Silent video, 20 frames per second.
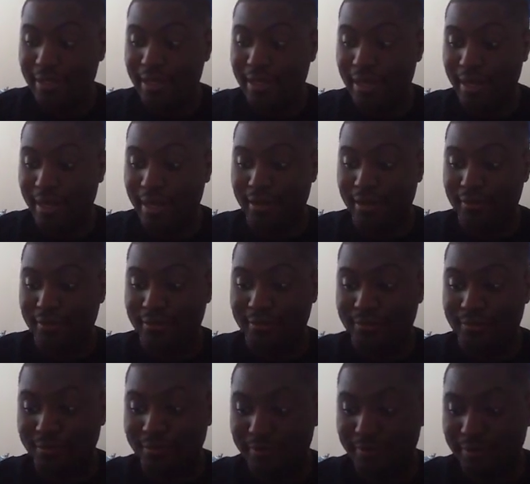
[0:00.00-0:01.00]
Yeah.
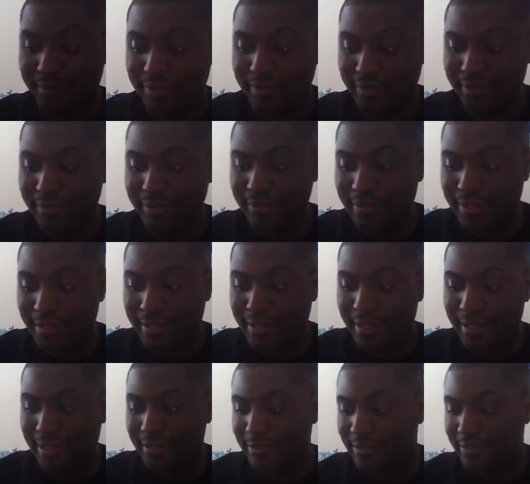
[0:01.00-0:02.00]

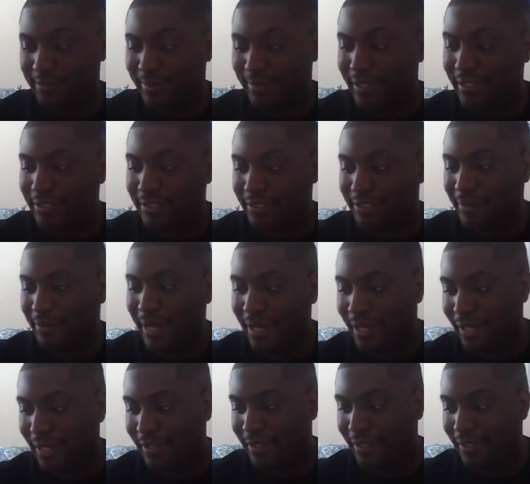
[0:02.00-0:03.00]
Speaking of
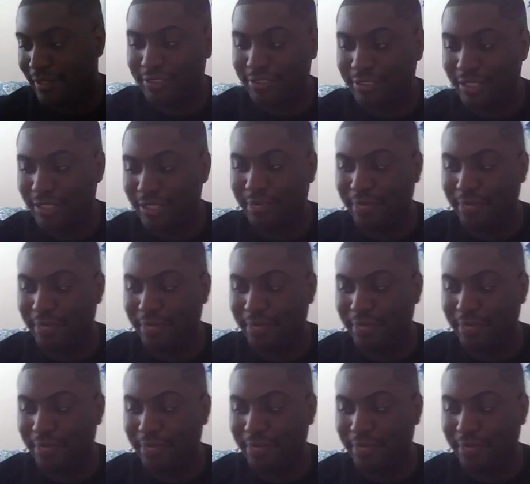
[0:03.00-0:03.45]
Shibata, it's a shame.